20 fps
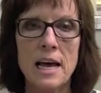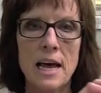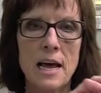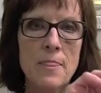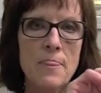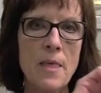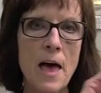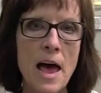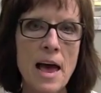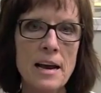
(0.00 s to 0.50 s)

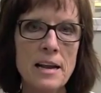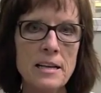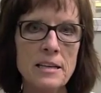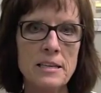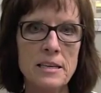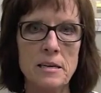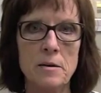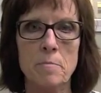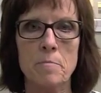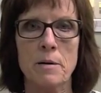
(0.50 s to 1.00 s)
And that
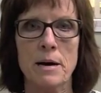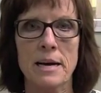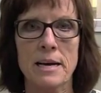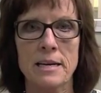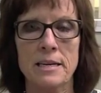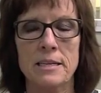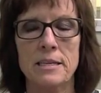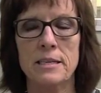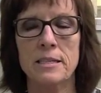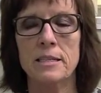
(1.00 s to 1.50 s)
is in a
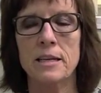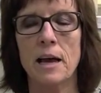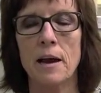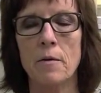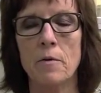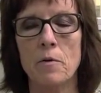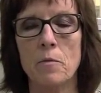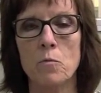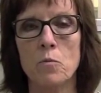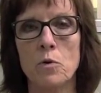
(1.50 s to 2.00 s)
base
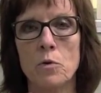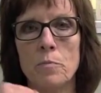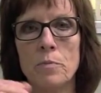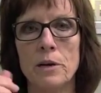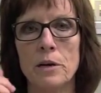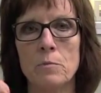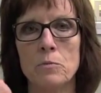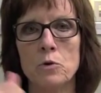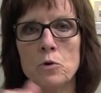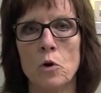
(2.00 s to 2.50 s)
that will
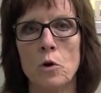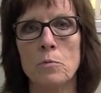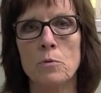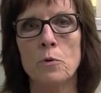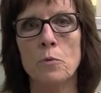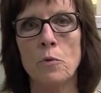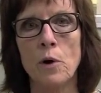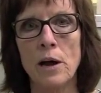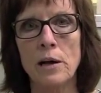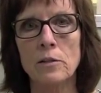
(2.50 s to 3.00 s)
be absorbed
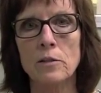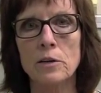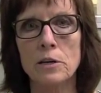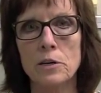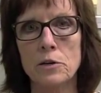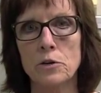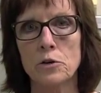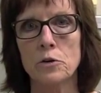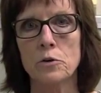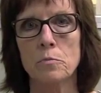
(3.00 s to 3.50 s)
directly
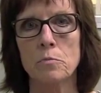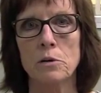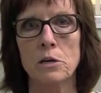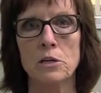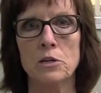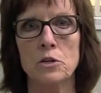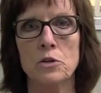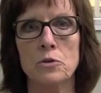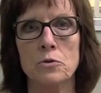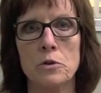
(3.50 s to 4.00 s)
into your
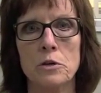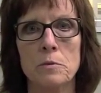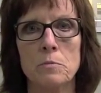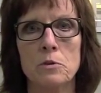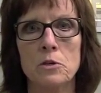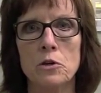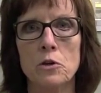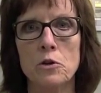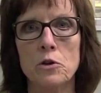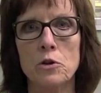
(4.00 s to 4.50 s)
bloodstream
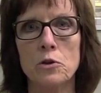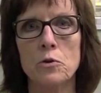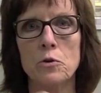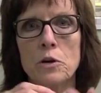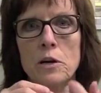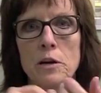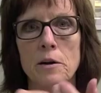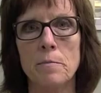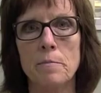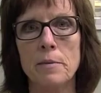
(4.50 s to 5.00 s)
so that you'll
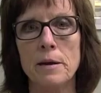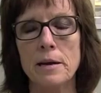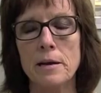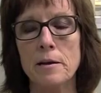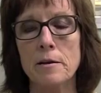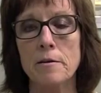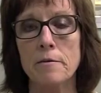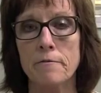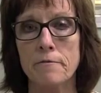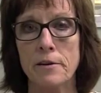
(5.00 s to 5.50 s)
get
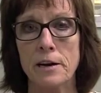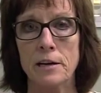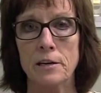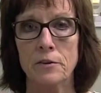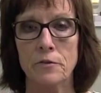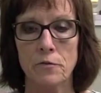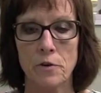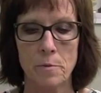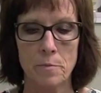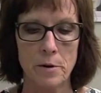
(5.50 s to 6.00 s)
immediate
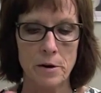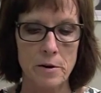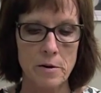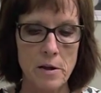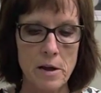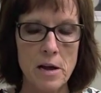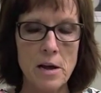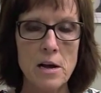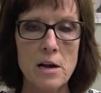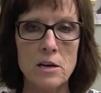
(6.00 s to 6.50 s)
effects from it.
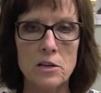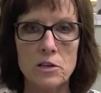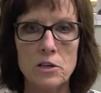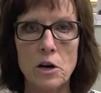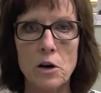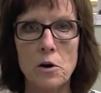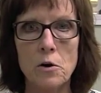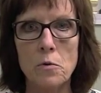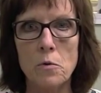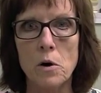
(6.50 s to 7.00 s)

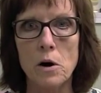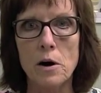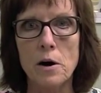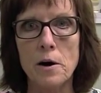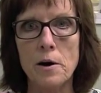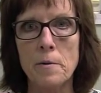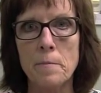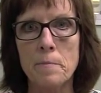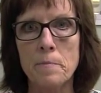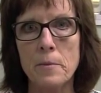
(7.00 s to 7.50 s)

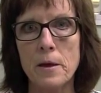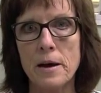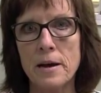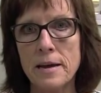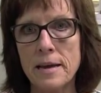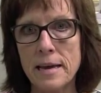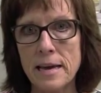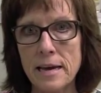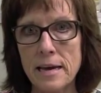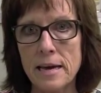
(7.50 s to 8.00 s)
So
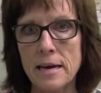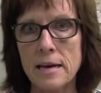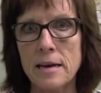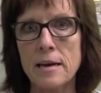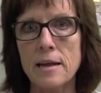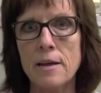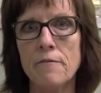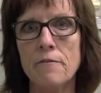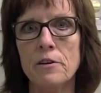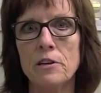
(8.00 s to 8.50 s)

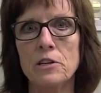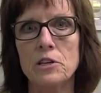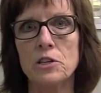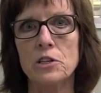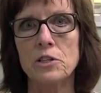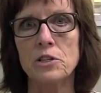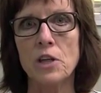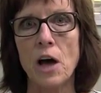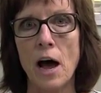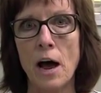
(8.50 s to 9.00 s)
again, if it's
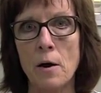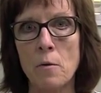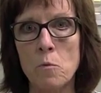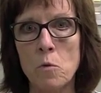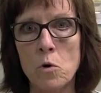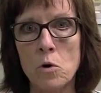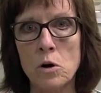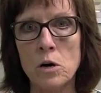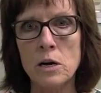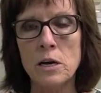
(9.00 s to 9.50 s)

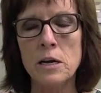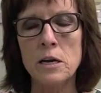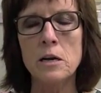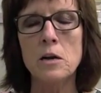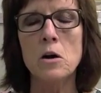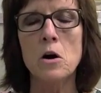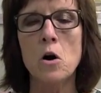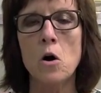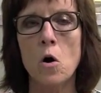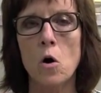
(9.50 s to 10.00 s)

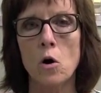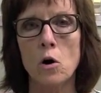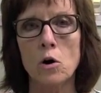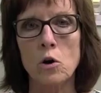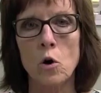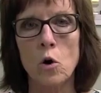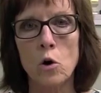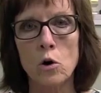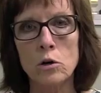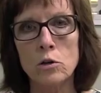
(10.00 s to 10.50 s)
thyroid or
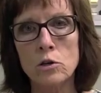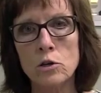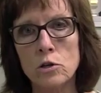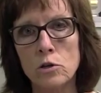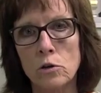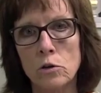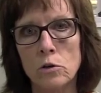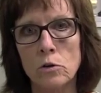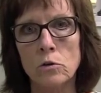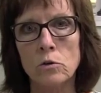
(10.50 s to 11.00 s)

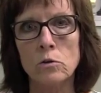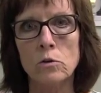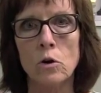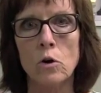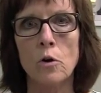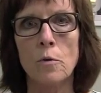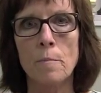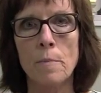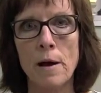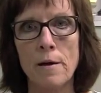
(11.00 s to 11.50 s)
cortisol
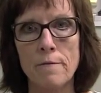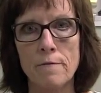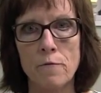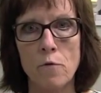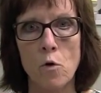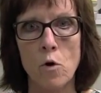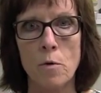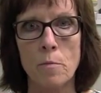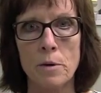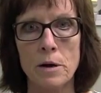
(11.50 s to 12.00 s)
or
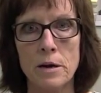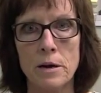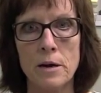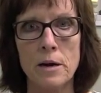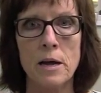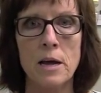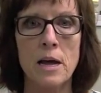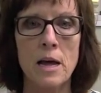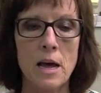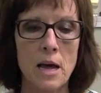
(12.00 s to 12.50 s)
metformin,
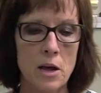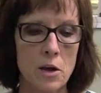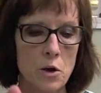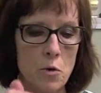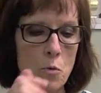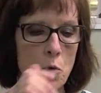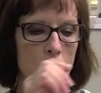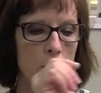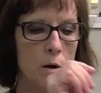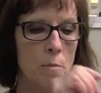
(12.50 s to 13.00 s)

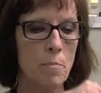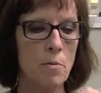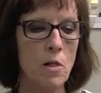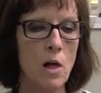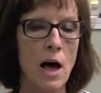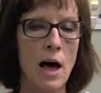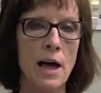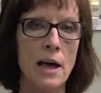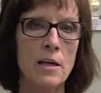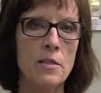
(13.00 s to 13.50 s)
you want to
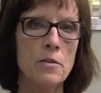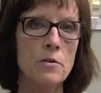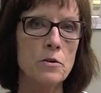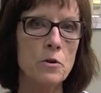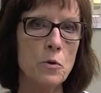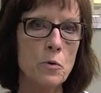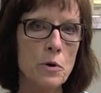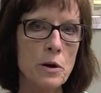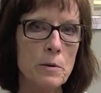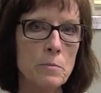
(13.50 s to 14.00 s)
apply the
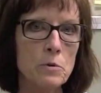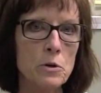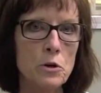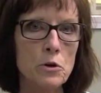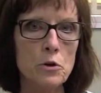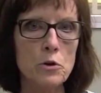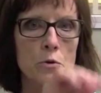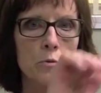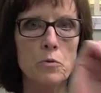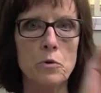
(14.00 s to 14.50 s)
cream to
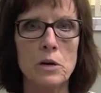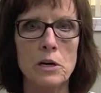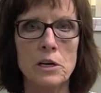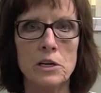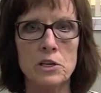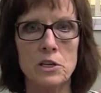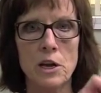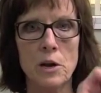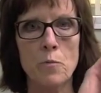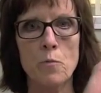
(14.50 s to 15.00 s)
your
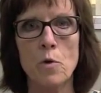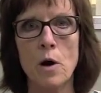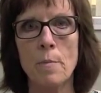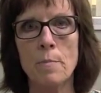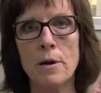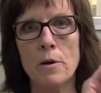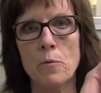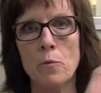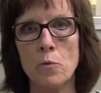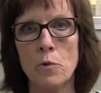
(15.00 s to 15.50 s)
wrist and
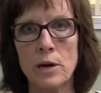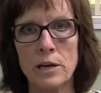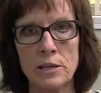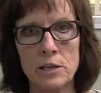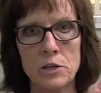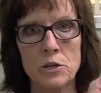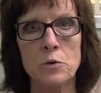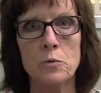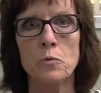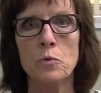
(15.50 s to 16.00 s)
rub it
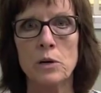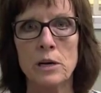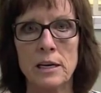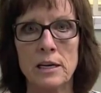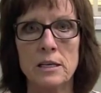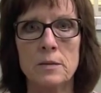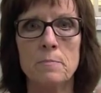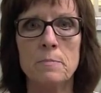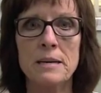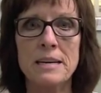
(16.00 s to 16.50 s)
wrist to
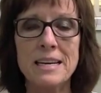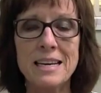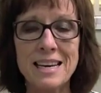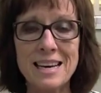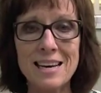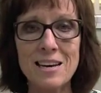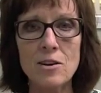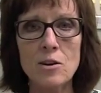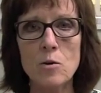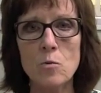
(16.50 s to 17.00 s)
wrist. But
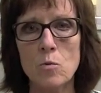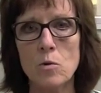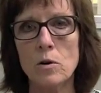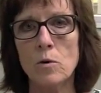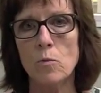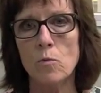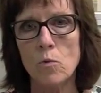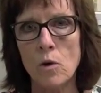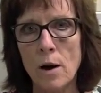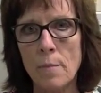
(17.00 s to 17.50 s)
again, you want
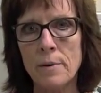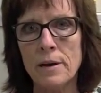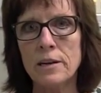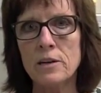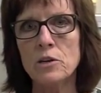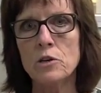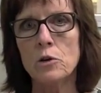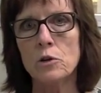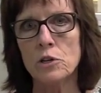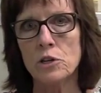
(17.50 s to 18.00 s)
to rub it
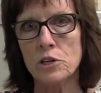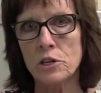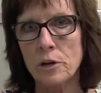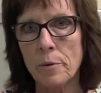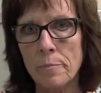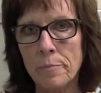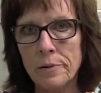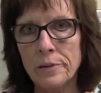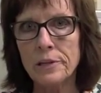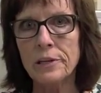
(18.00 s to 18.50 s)
until it's
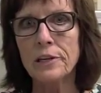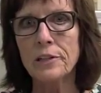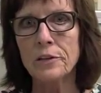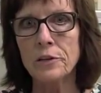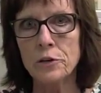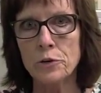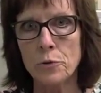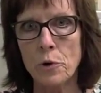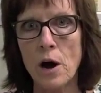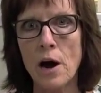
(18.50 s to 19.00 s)

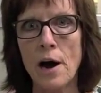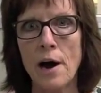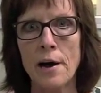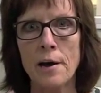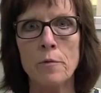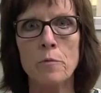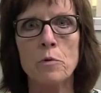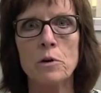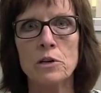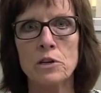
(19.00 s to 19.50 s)
completely
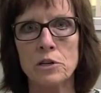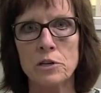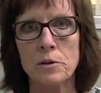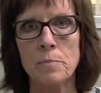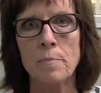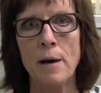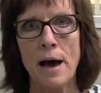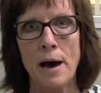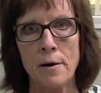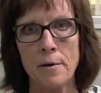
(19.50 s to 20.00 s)
dry, which is
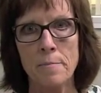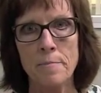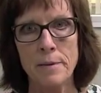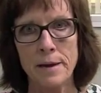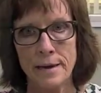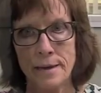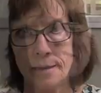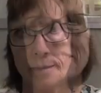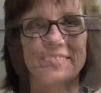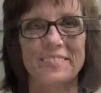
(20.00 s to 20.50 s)
about a
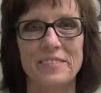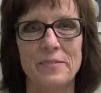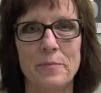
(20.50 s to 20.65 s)
minute.